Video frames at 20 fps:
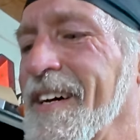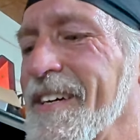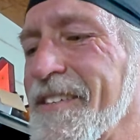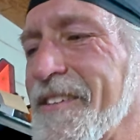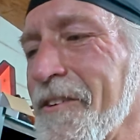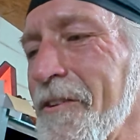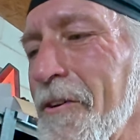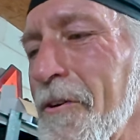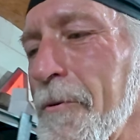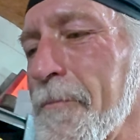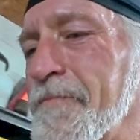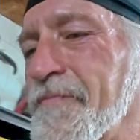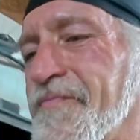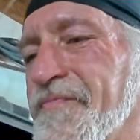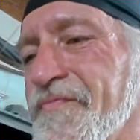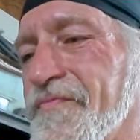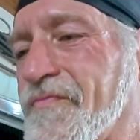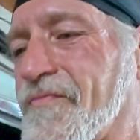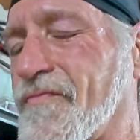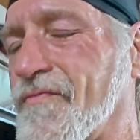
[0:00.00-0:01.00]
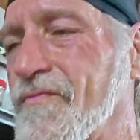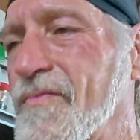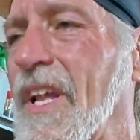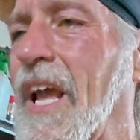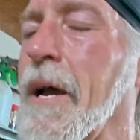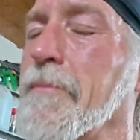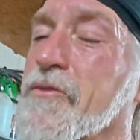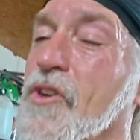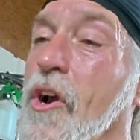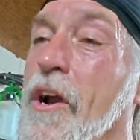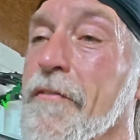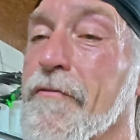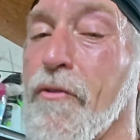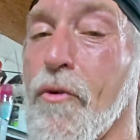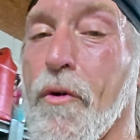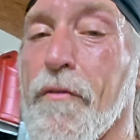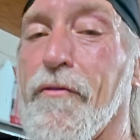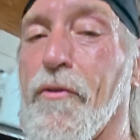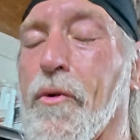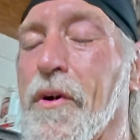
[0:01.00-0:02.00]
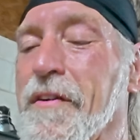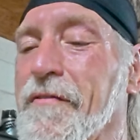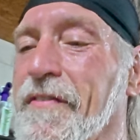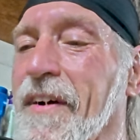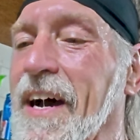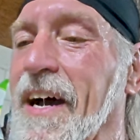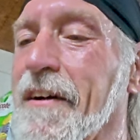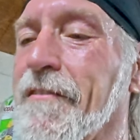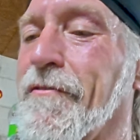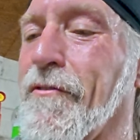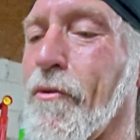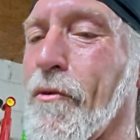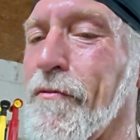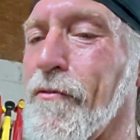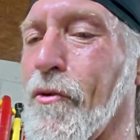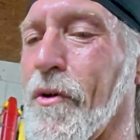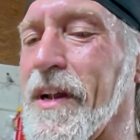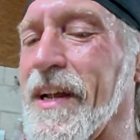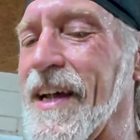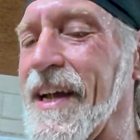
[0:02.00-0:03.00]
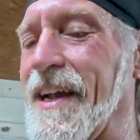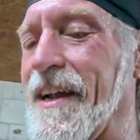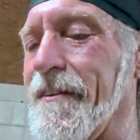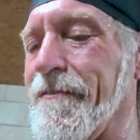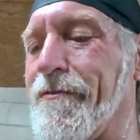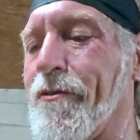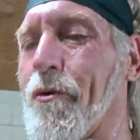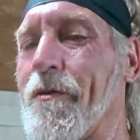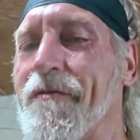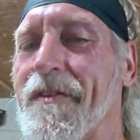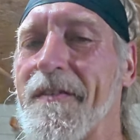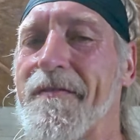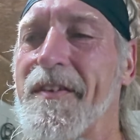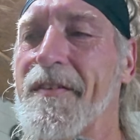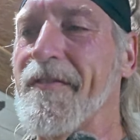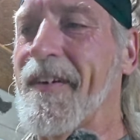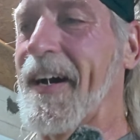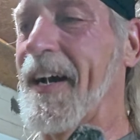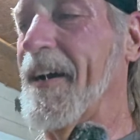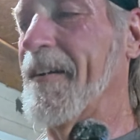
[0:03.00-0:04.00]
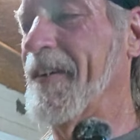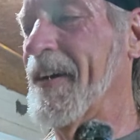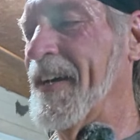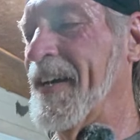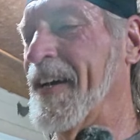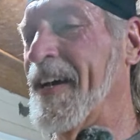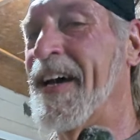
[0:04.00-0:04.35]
So, I'm sorry, 4:45, 4:48, 4:55.